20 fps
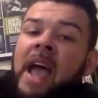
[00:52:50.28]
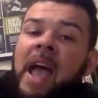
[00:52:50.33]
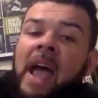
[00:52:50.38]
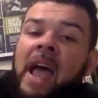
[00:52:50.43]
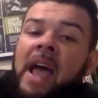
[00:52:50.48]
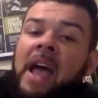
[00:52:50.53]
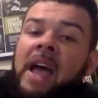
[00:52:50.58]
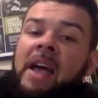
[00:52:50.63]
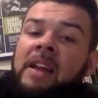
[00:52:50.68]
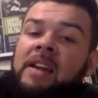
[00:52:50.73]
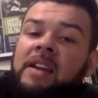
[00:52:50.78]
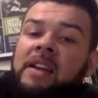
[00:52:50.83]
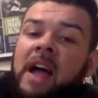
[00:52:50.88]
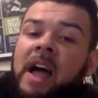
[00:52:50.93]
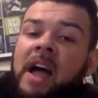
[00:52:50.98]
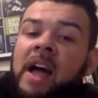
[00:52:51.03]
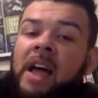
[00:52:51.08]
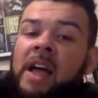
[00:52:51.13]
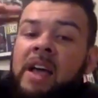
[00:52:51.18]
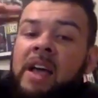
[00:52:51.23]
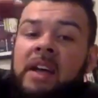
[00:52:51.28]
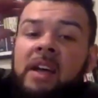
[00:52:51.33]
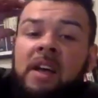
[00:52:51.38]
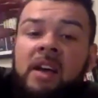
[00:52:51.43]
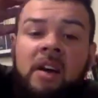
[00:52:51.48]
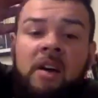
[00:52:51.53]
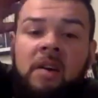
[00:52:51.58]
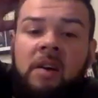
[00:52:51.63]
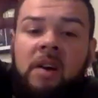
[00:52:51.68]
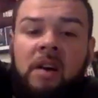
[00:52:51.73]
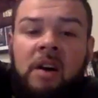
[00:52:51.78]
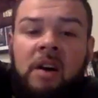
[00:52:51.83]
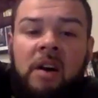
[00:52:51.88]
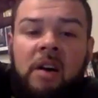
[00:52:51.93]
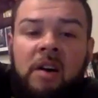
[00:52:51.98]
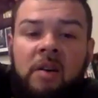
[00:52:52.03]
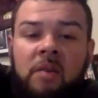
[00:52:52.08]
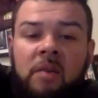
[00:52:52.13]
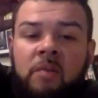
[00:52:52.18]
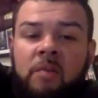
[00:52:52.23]
and I
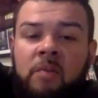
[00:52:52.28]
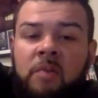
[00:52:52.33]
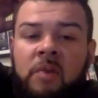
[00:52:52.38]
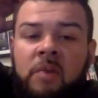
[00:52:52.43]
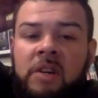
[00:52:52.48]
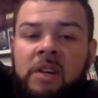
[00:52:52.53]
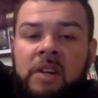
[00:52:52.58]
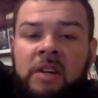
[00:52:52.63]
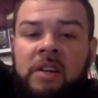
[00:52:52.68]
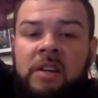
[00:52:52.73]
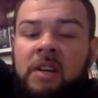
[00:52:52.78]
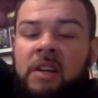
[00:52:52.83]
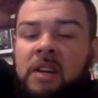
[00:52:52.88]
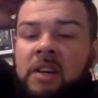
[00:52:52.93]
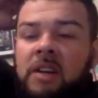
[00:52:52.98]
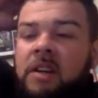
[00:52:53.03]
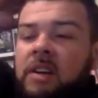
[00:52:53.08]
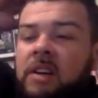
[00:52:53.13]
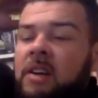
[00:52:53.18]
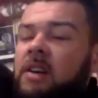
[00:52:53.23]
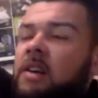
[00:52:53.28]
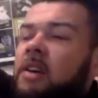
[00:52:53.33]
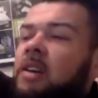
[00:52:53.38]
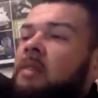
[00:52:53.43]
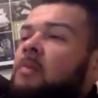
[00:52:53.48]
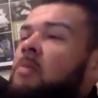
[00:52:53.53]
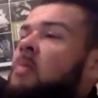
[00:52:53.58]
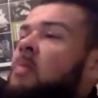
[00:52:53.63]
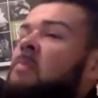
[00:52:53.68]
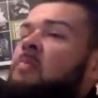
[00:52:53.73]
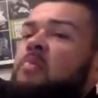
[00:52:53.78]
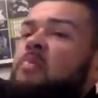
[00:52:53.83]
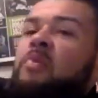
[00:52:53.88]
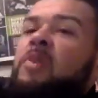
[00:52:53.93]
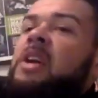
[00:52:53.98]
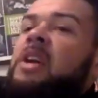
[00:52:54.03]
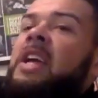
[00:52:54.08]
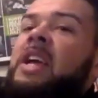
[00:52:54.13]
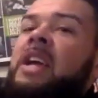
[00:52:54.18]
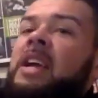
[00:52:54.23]
would
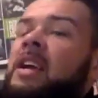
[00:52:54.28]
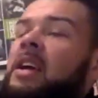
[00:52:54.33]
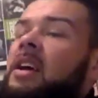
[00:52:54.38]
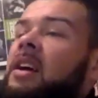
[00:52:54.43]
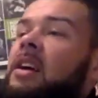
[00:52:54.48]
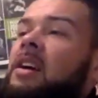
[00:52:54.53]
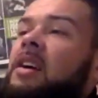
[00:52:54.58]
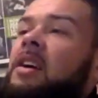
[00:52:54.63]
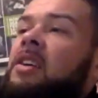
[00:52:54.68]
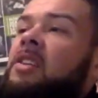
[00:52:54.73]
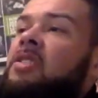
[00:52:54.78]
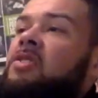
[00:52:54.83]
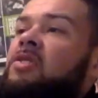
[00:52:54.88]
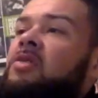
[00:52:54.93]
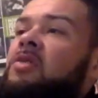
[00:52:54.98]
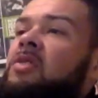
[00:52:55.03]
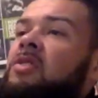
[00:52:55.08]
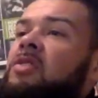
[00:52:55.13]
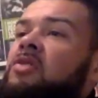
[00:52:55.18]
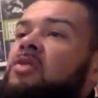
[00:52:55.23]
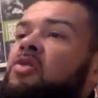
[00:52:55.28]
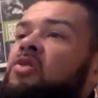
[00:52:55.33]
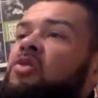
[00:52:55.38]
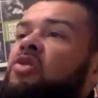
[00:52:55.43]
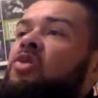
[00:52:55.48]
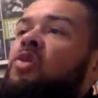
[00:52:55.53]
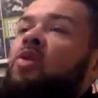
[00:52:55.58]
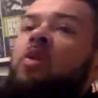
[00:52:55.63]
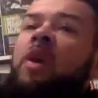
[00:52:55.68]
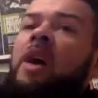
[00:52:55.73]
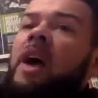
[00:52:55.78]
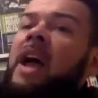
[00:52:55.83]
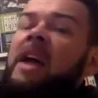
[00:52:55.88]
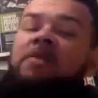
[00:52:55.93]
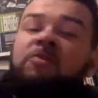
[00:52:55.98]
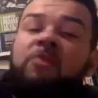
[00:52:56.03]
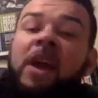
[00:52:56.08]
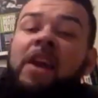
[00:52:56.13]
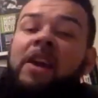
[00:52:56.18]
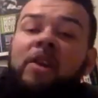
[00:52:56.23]
bring joy. I
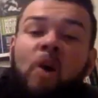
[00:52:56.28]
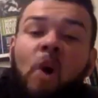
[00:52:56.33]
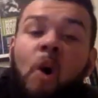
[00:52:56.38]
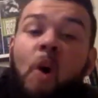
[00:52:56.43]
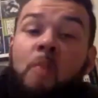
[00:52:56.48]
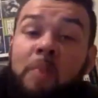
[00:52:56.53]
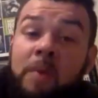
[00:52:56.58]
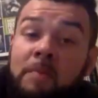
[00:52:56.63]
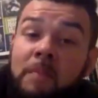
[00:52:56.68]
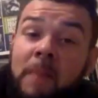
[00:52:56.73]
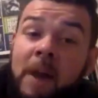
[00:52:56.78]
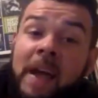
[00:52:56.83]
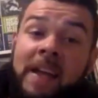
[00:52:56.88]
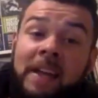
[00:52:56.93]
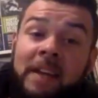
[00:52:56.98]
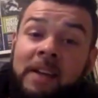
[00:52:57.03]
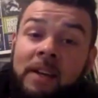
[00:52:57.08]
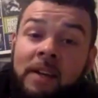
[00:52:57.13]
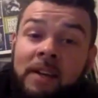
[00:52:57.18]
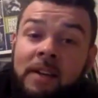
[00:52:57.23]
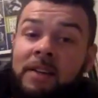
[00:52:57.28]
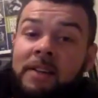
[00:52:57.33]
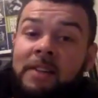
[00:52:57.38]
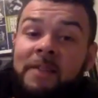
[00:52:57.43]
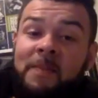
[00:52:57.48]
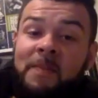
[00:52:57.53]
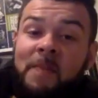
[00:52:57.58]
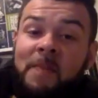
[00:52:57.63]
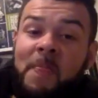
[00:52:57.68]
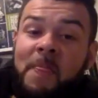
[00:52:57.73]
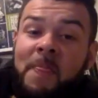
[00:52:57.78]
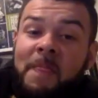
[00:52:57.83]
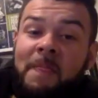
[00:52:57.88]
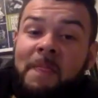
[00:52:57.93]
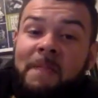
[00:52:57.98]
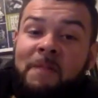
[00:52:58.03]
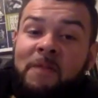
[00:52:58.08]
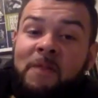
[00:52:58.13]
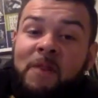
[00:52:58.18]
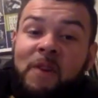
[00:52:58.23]
ran an open mic
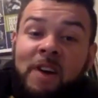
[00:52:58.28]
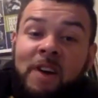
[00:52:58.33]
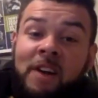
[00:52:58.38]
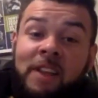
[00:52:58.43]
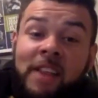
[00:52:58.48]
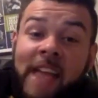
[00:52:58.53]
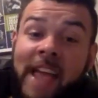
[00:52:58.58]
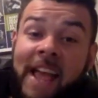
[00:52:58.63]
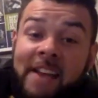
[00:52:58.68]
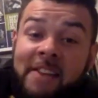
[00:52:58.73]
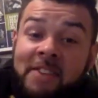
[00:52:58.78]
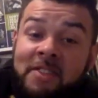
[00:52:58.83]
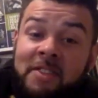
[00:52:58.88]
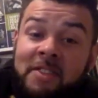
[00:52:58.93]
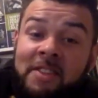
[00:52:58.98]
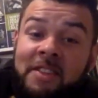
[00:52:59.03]
for a class.